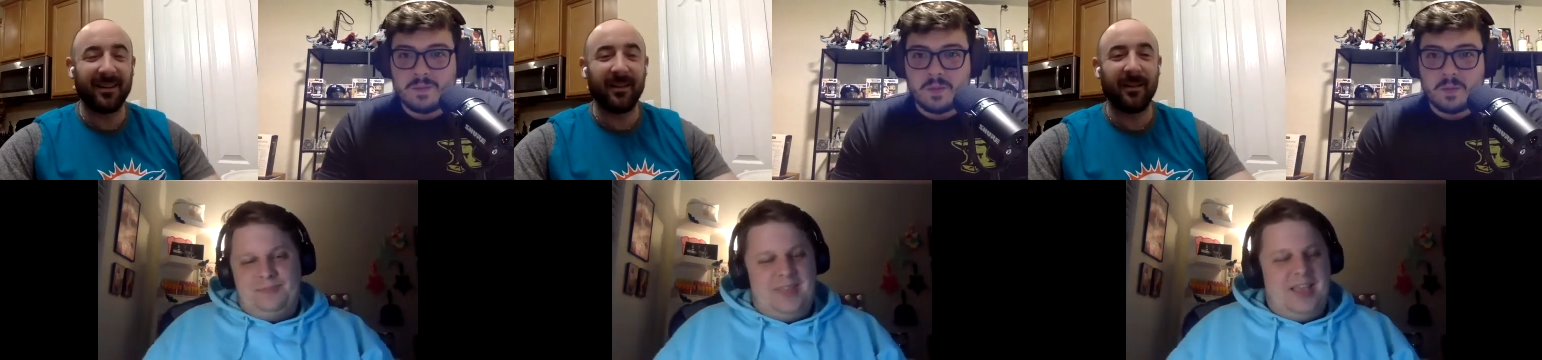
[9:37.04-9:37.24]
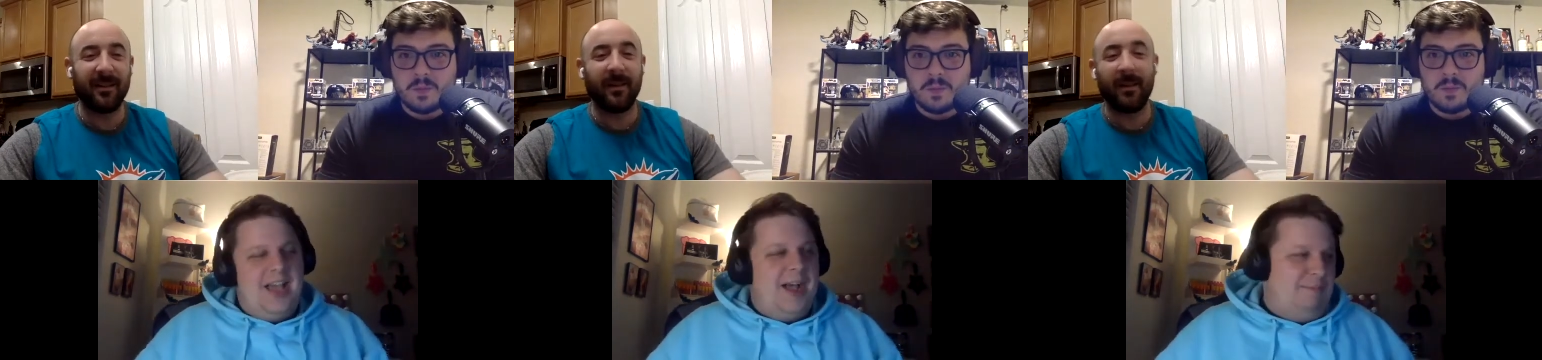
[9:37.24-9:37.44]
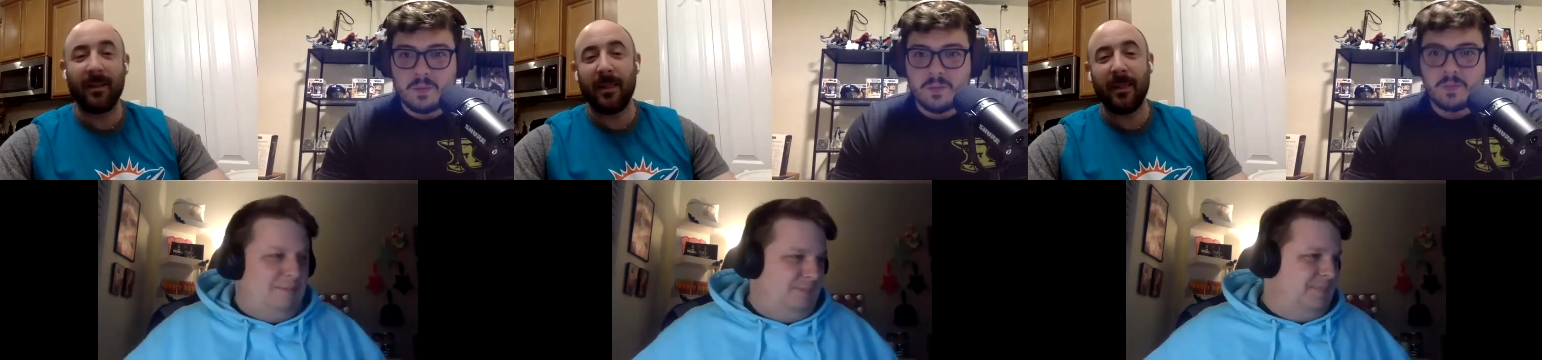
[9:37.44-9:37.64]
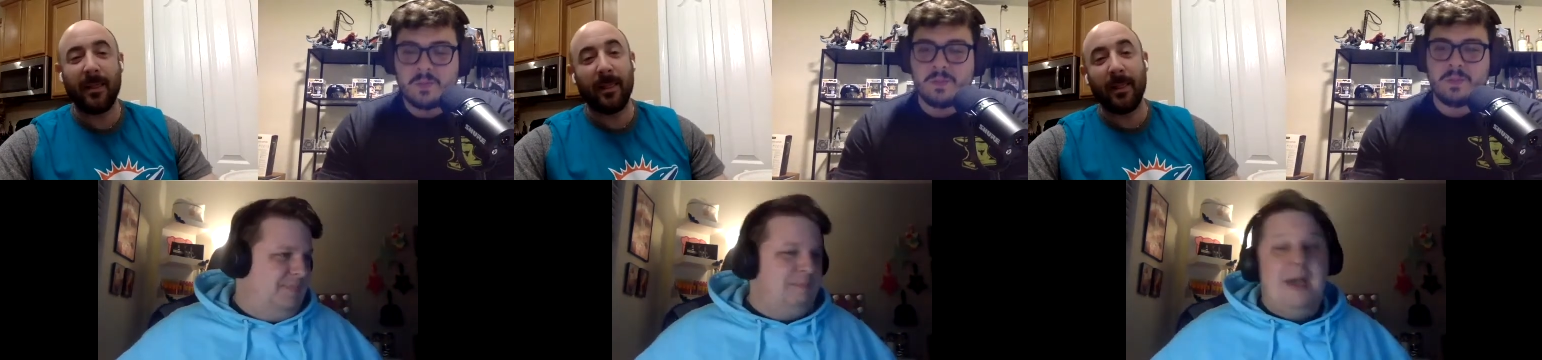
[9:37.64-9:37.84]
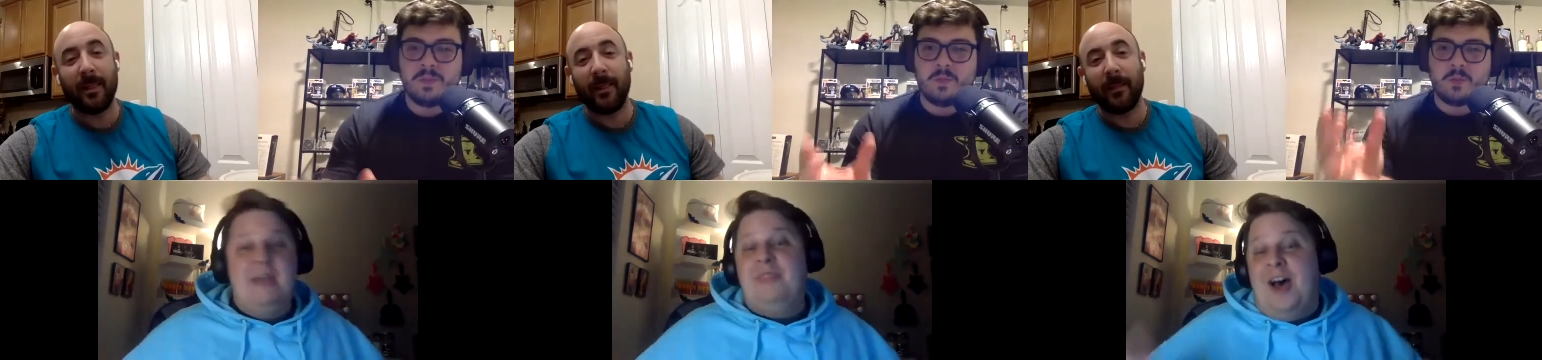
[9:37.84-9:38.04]
Speaker 1: yeah,
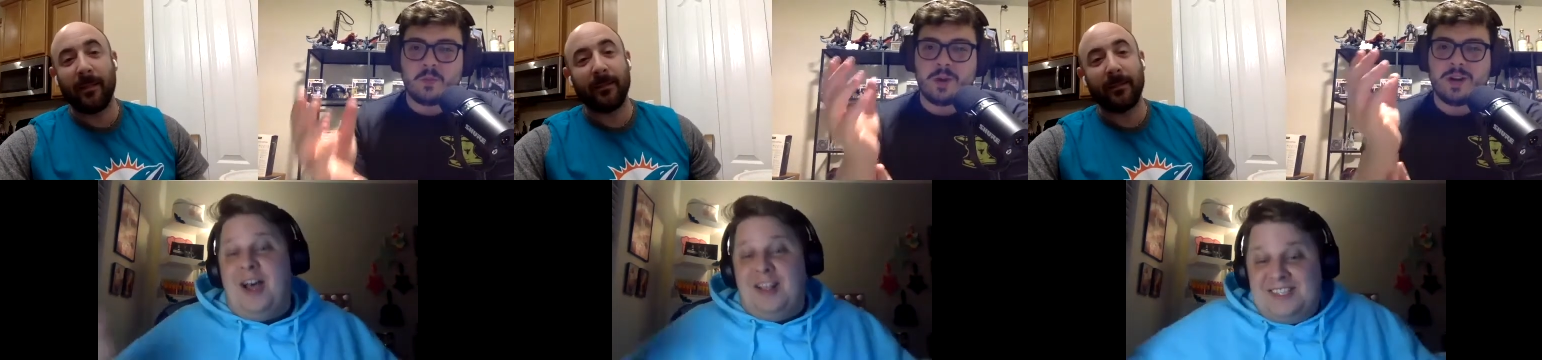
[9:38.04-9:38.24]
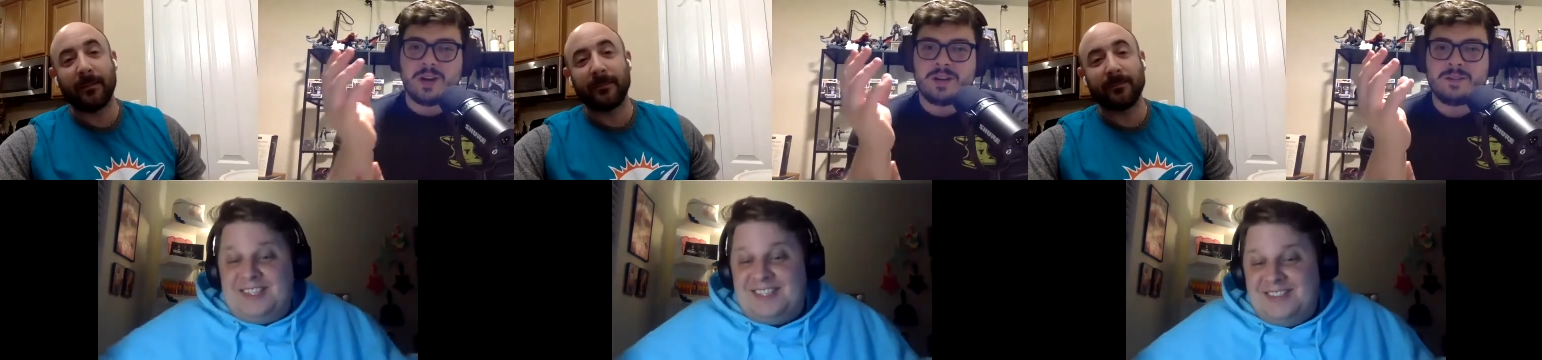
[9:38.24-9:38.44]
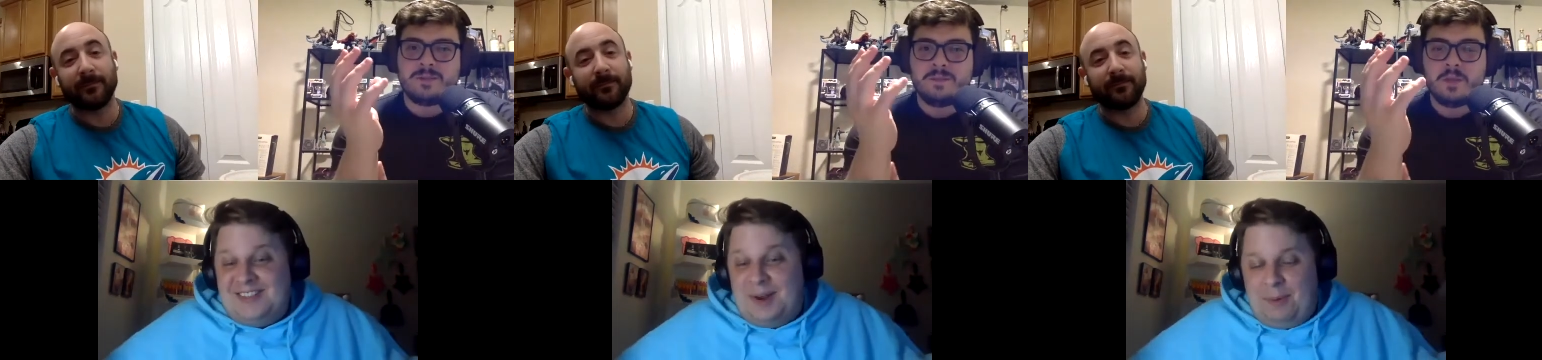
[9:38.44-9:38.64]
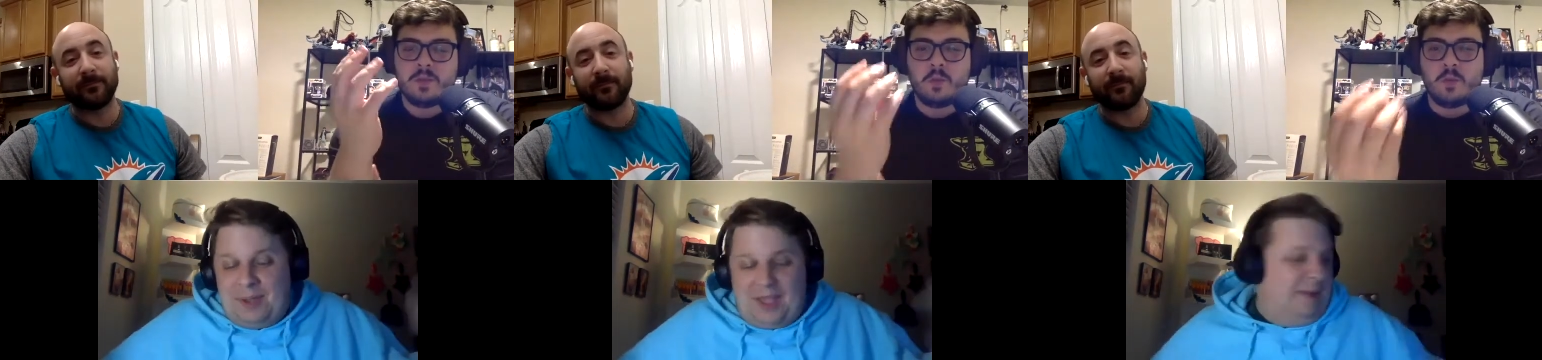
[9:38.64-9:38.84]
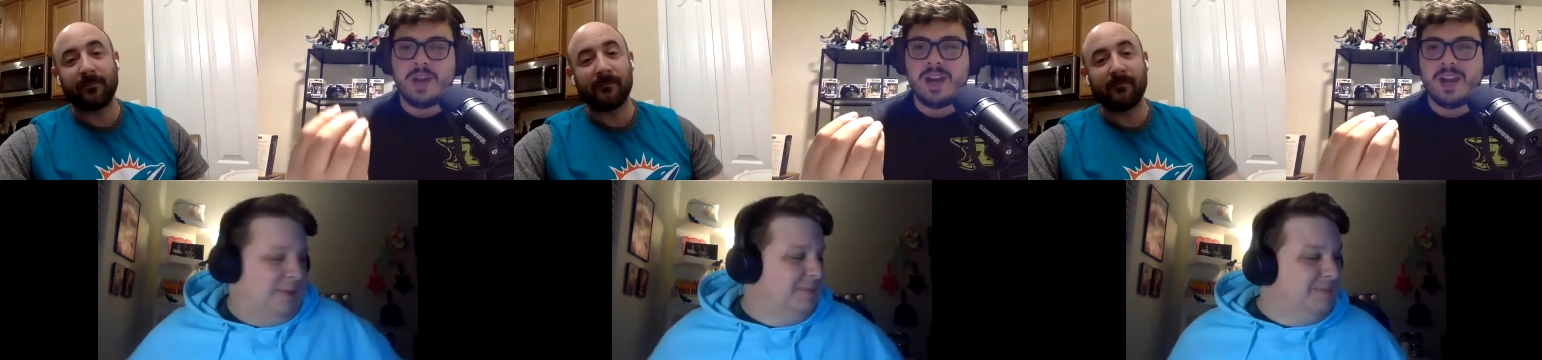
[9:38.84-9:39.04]
my thoughts. We're, there we
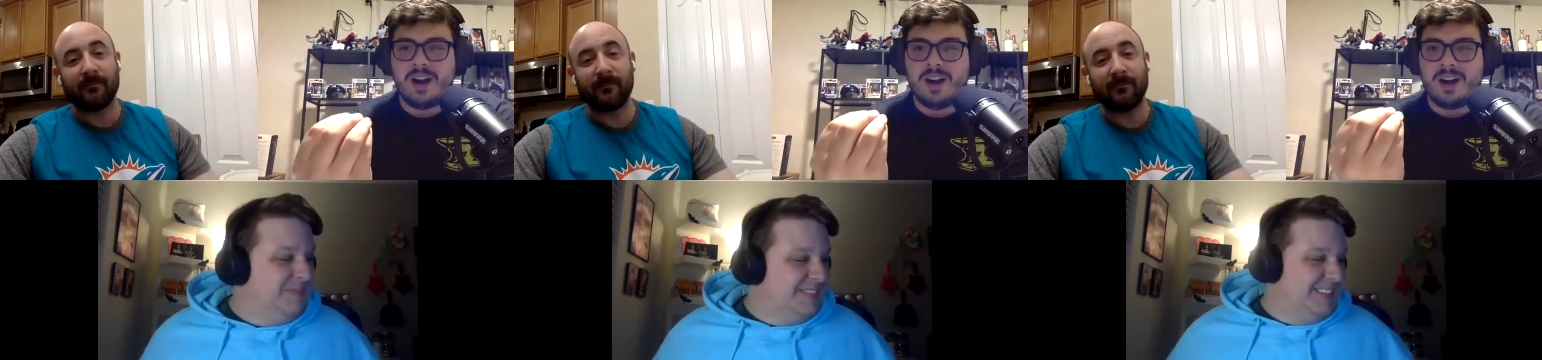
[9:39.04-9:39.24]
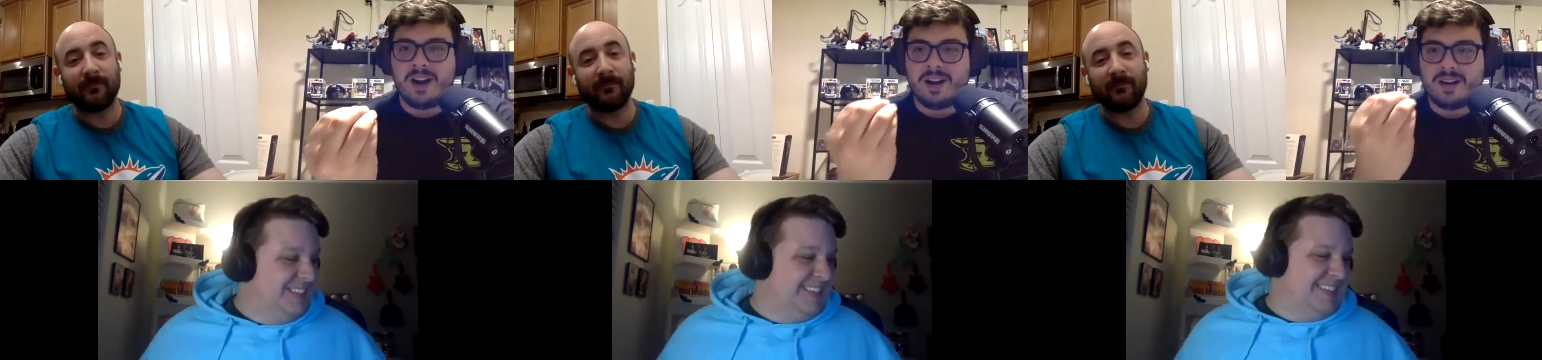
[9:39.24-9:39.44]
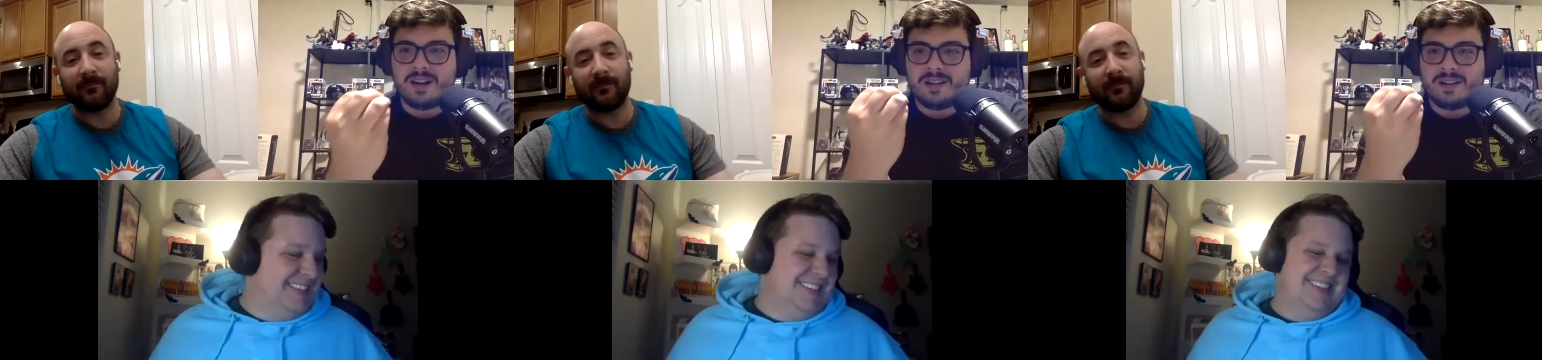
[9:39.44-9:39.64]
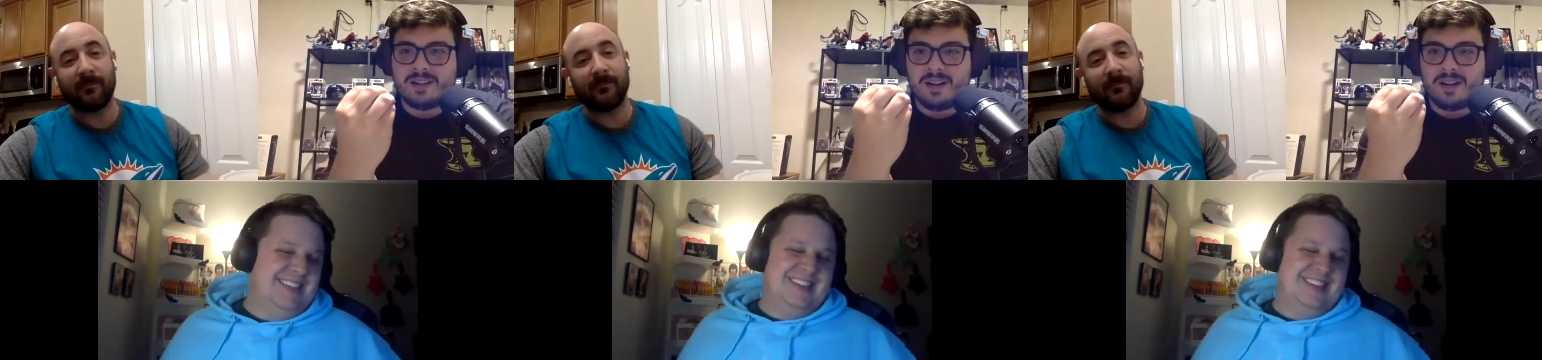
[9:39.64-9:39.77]
go. We are